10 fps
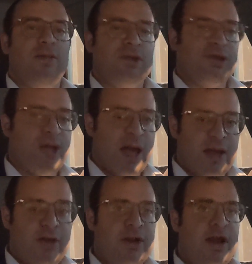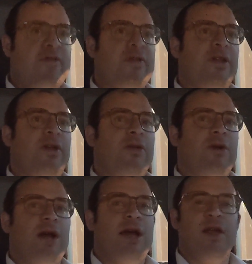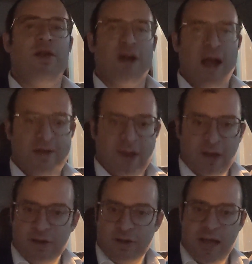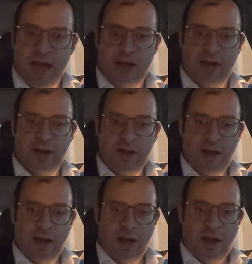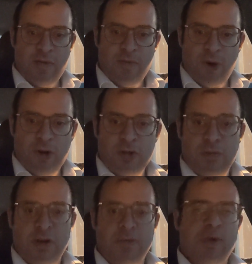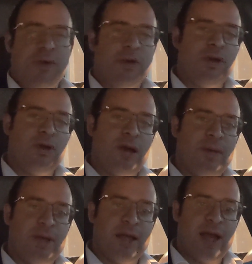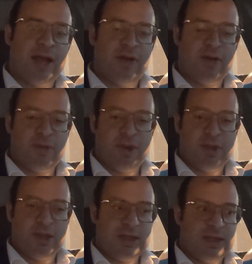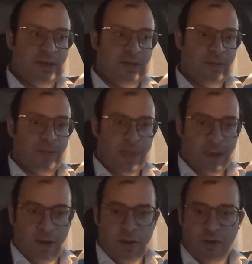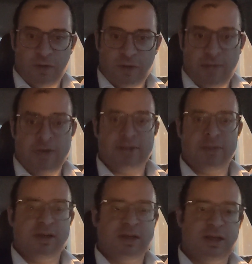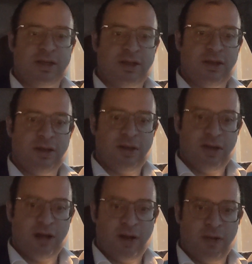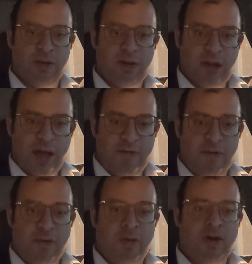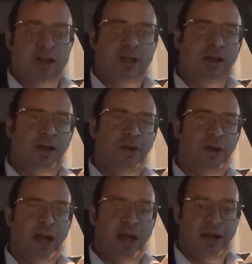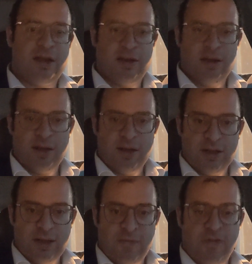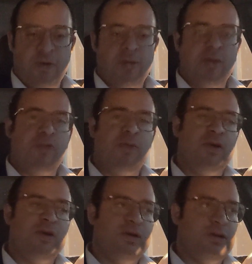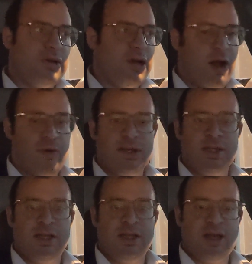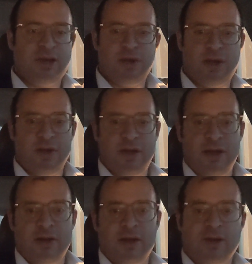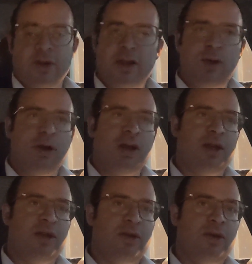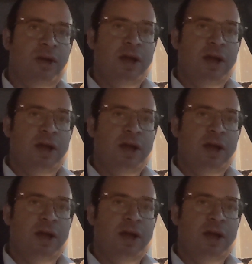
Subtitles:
So that you're going to have to know. You're going to have to understand. Most people you come into contact with business, also for them it's business. Everyone wants to create some form of currency. That's why they're there. That's why they're talking to you.